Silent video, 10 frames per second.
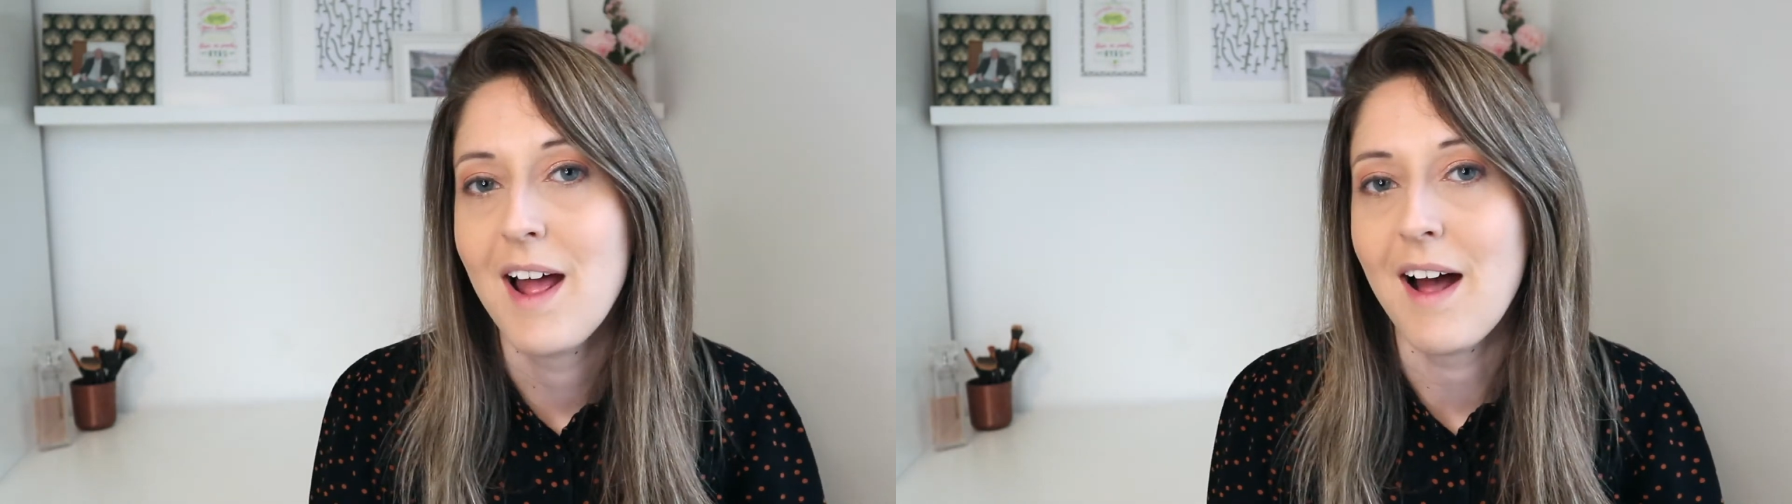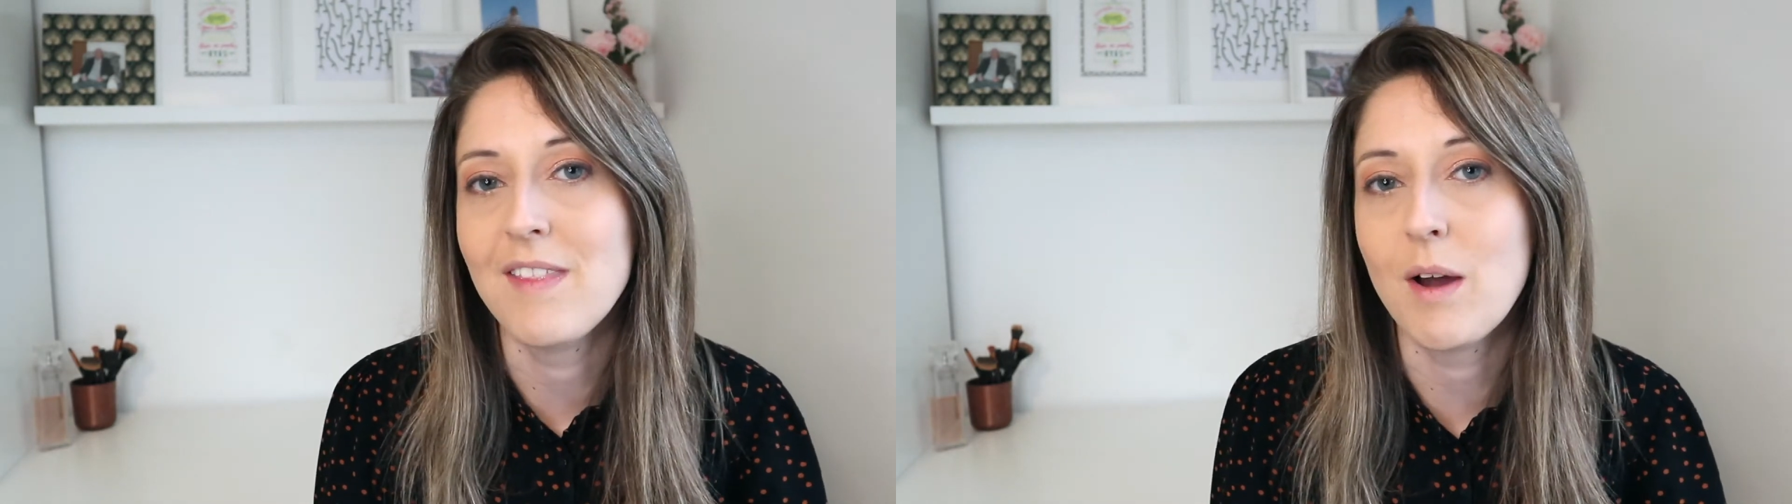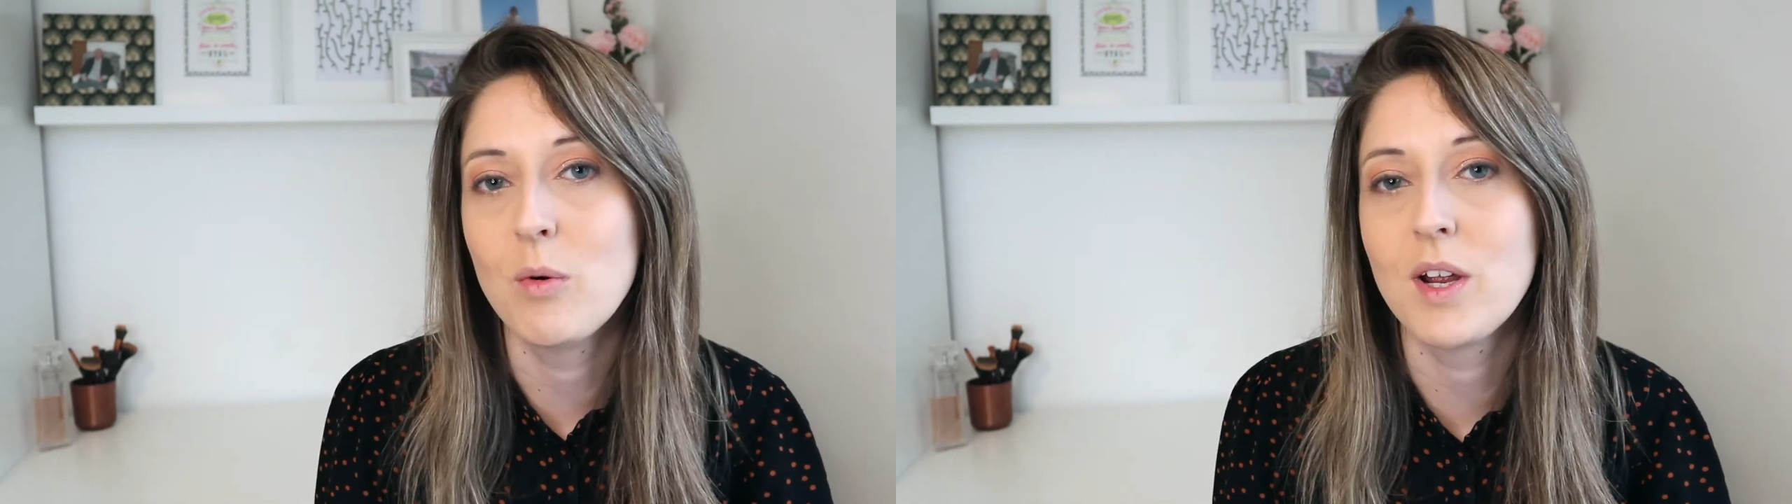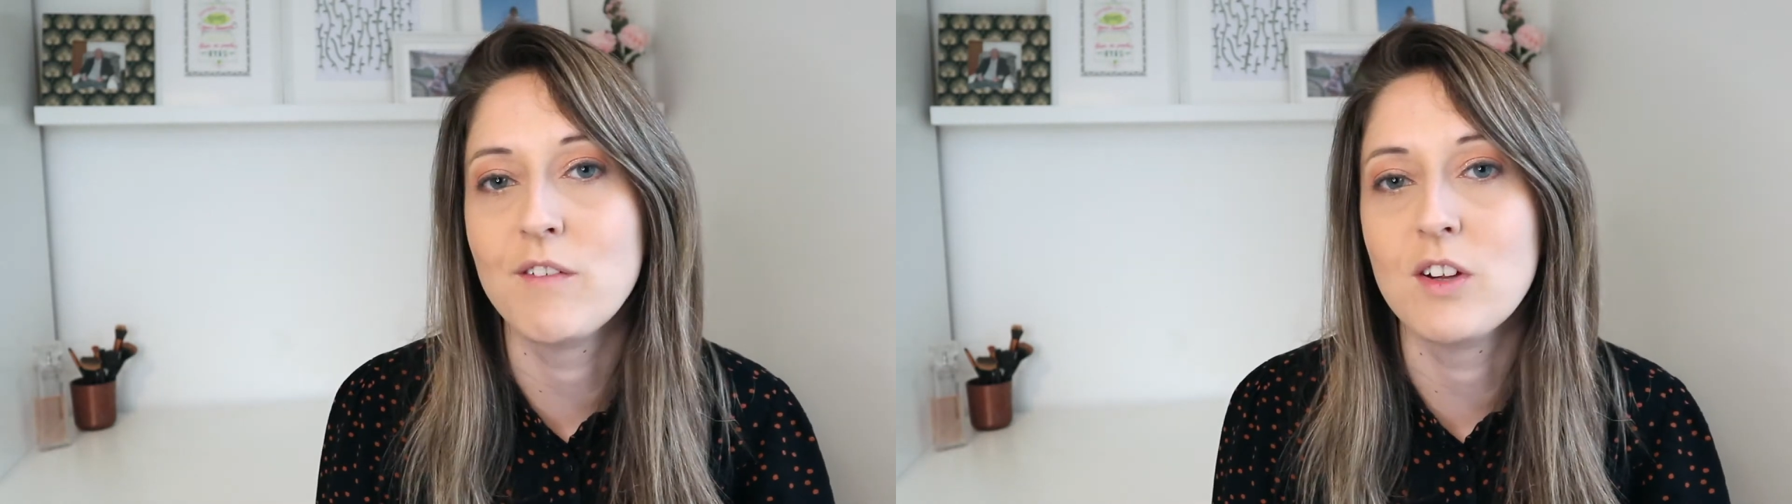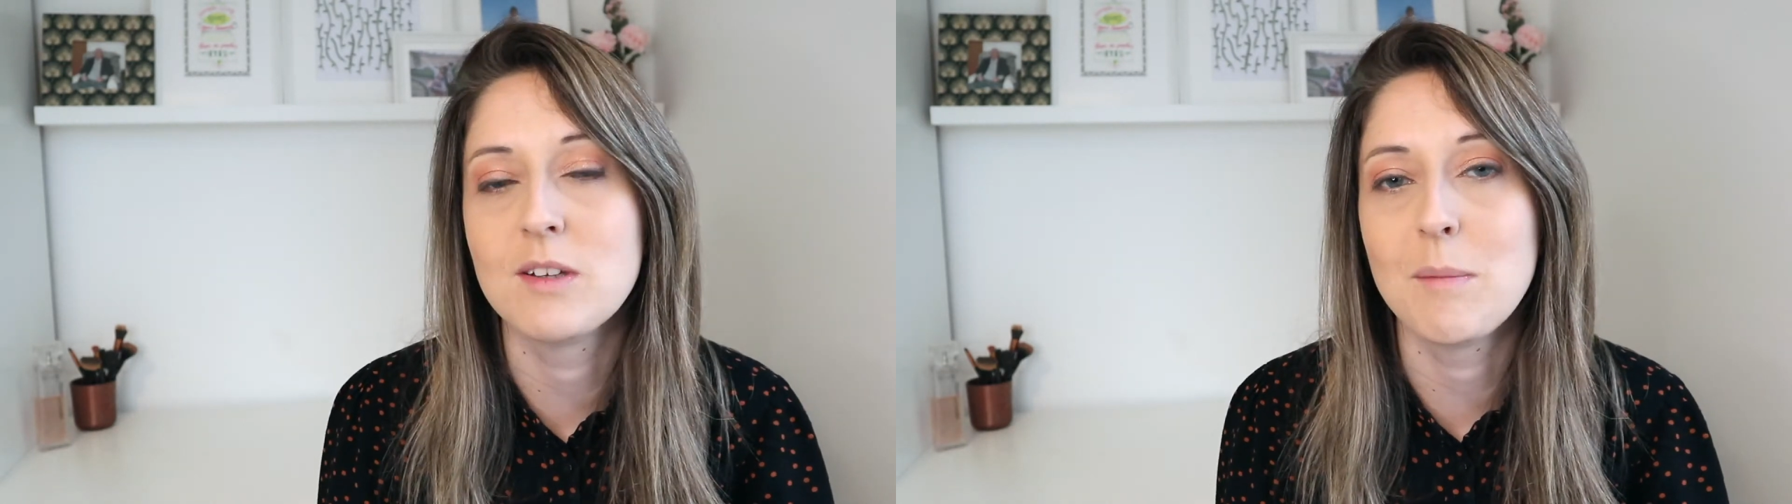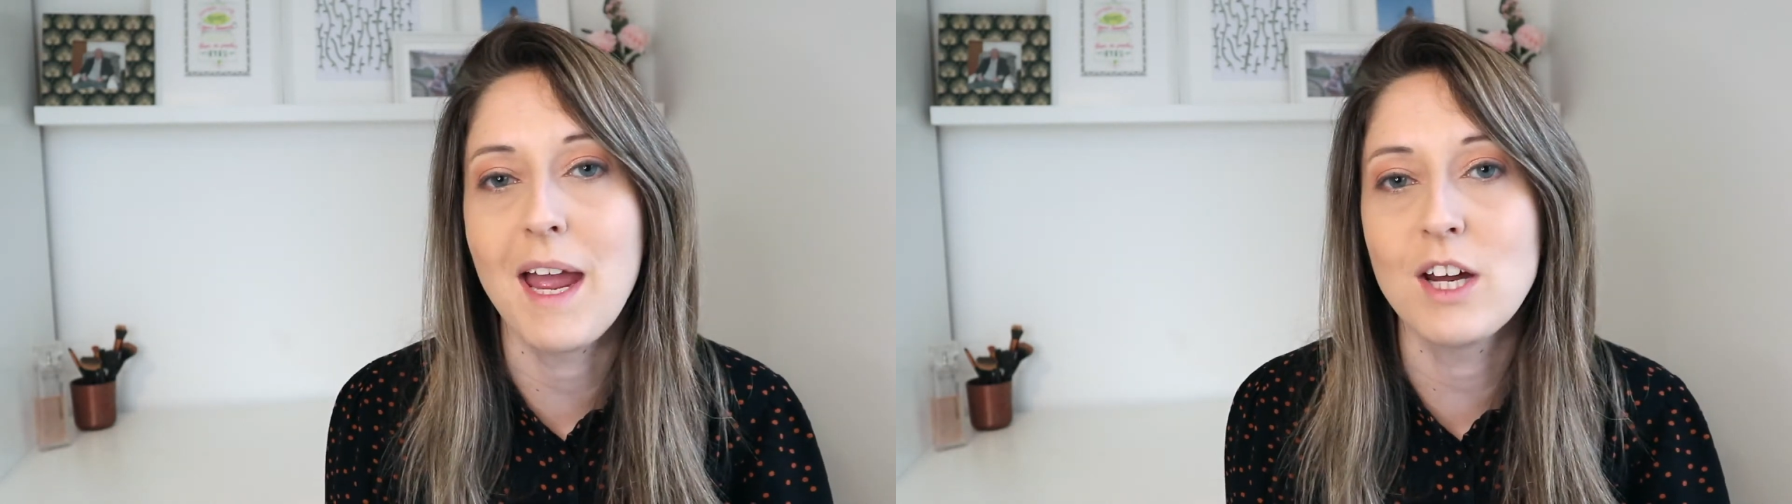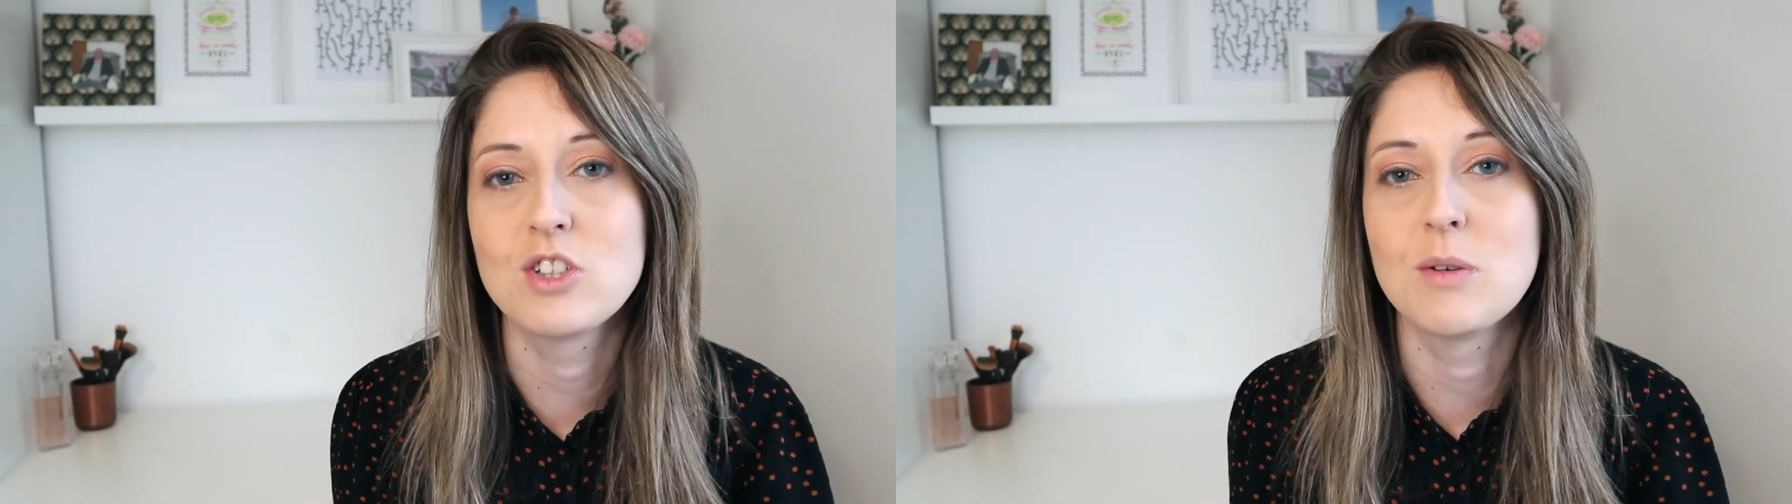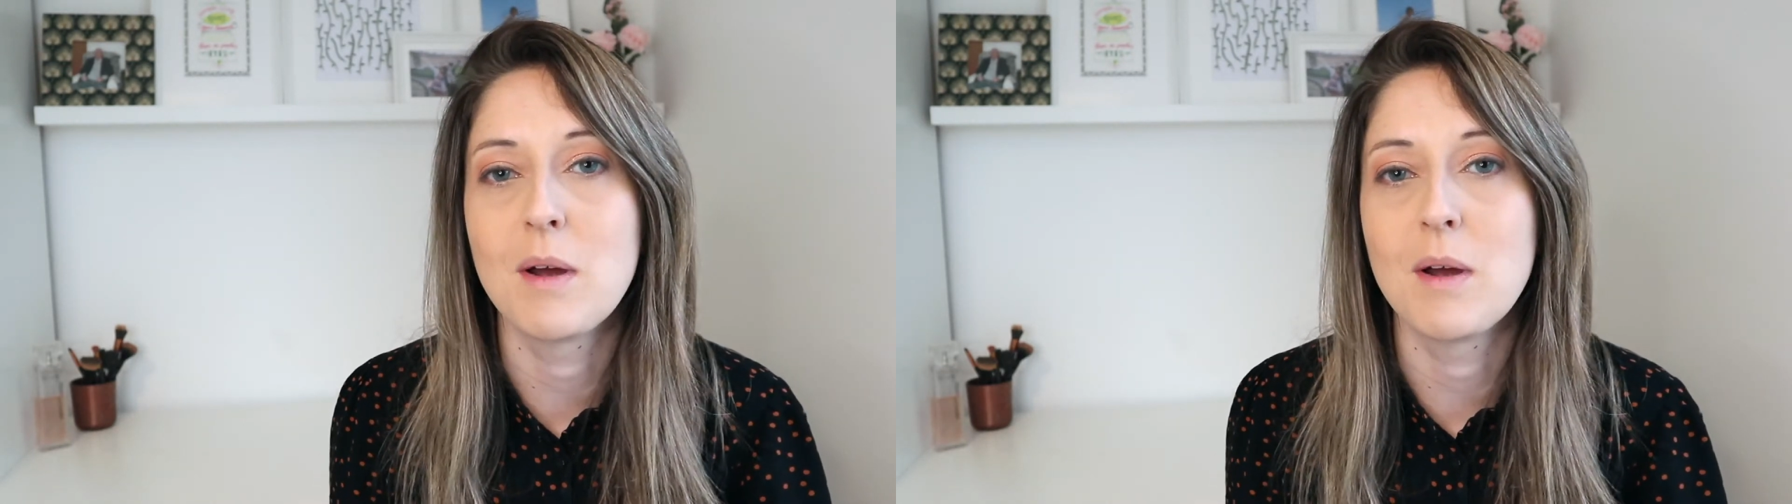and that will give you some extra